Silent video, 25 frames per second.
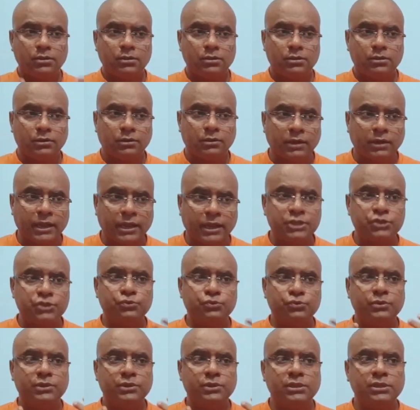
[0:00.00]

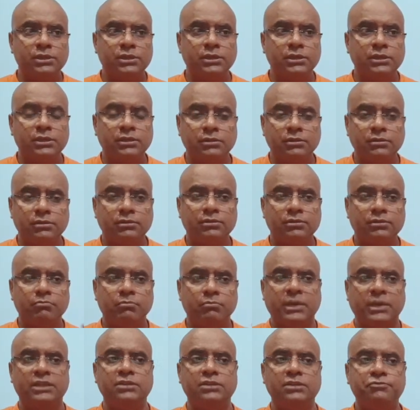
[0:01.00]
gradually
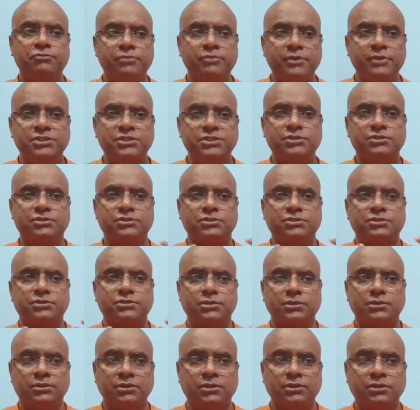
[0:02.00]
manifests
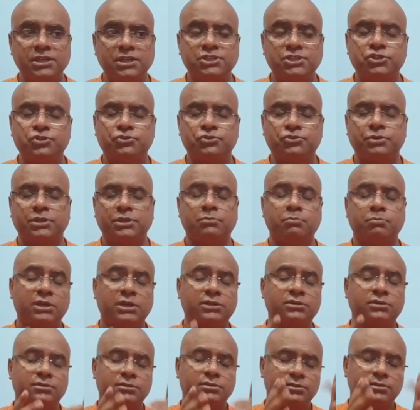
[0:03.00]
this strength,
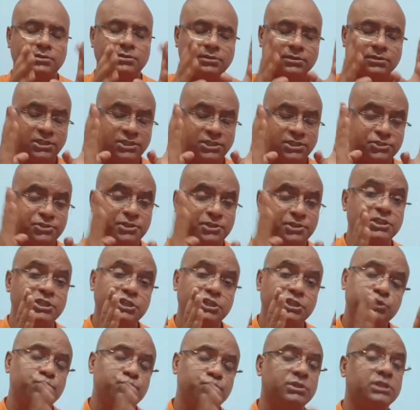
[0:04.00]
but this strength
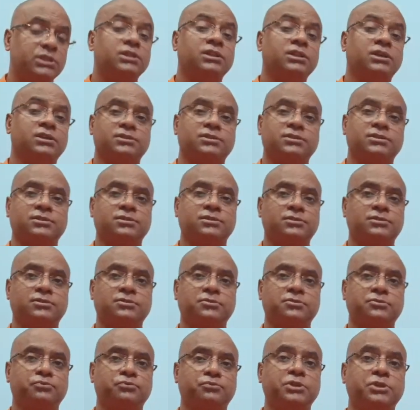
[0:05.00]
is within us.
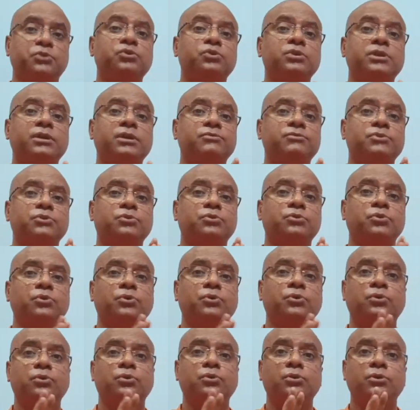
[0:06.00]
We don't have to
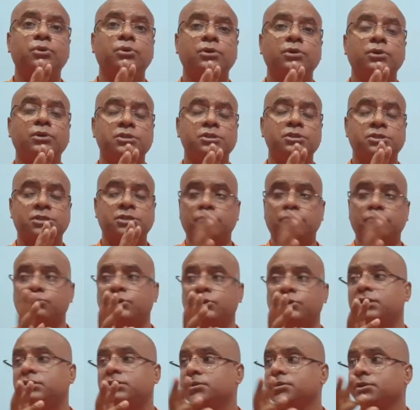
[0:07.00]
go
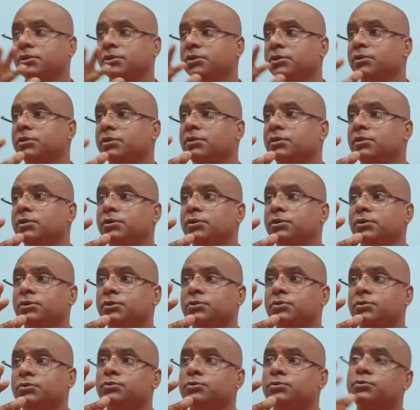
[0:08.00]
somewhere
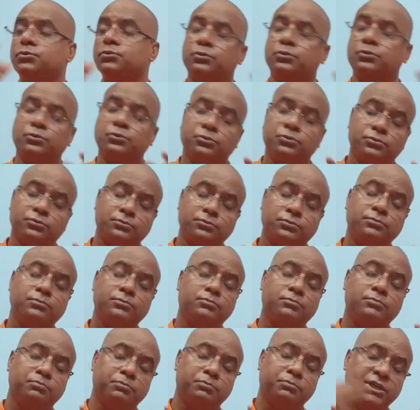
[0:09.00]
to
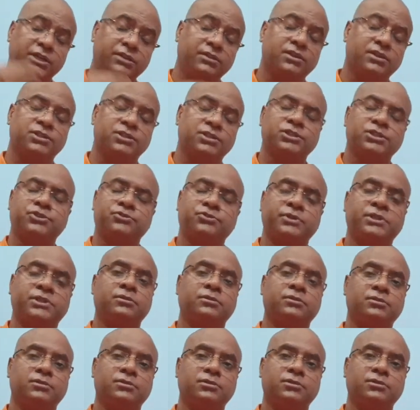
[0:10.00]
bring the
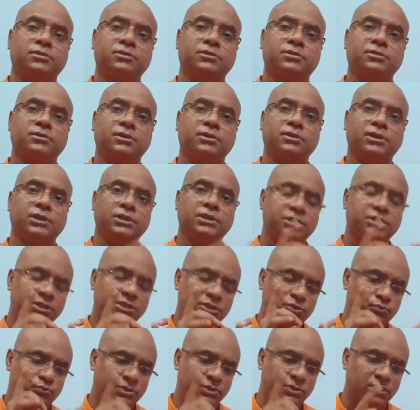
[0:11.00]
strength. It
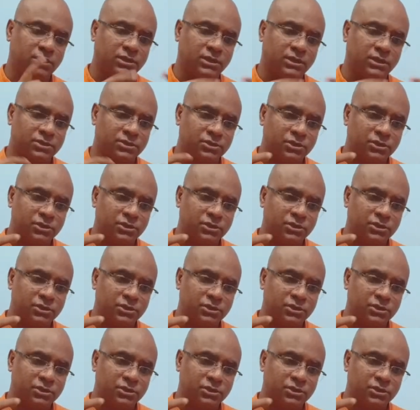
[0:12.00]
is within us.